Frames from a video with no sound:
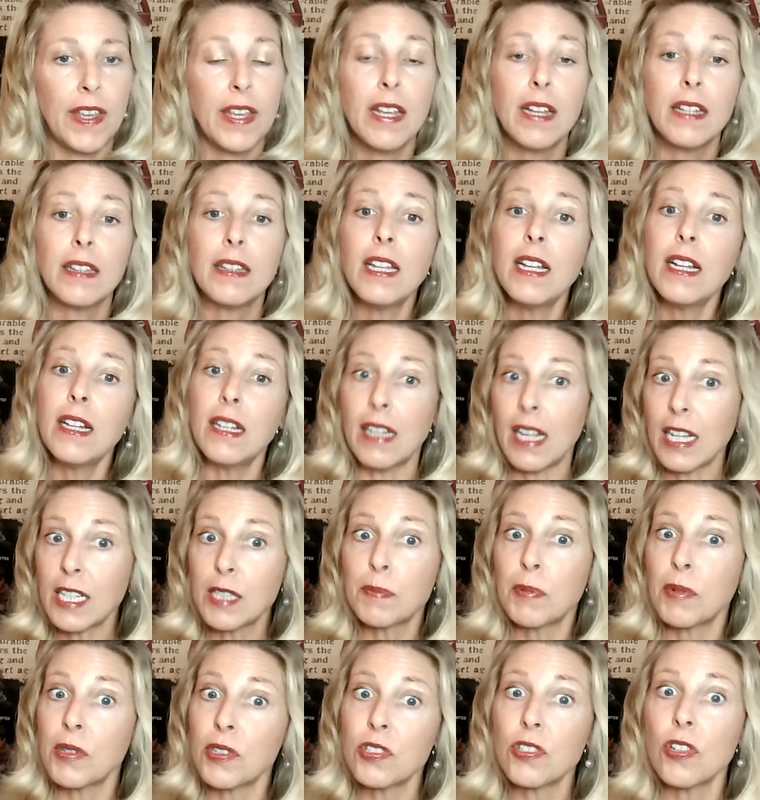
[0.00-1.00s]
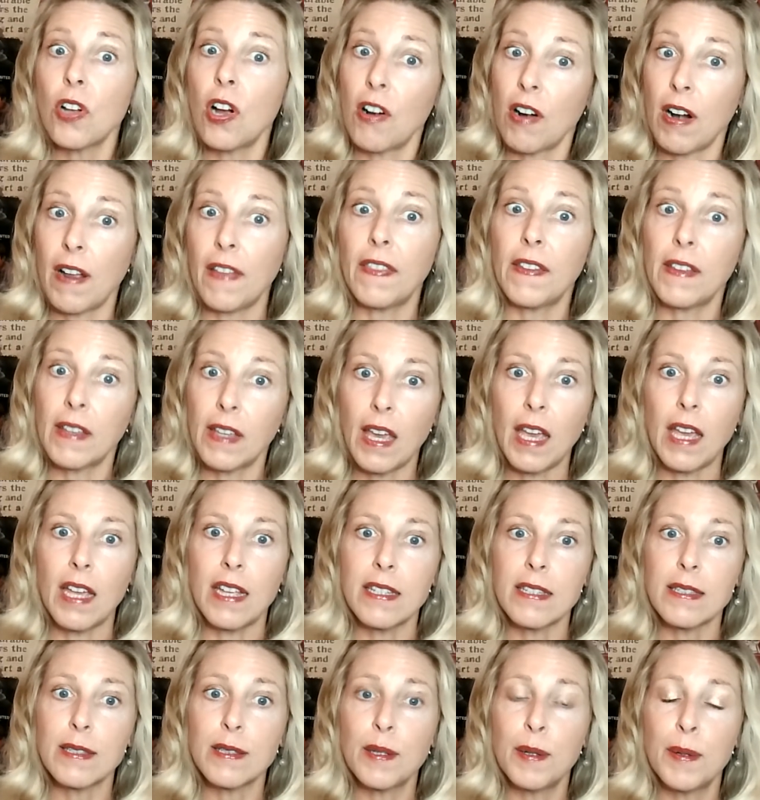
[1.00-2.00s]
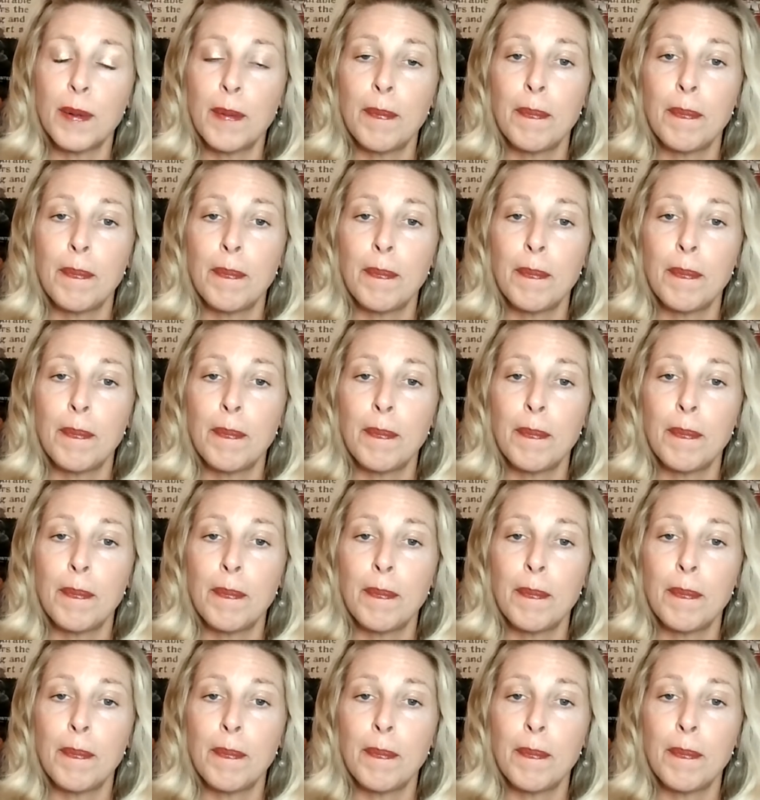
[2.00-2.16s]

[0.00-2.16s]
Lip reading: Legal experts are on the case.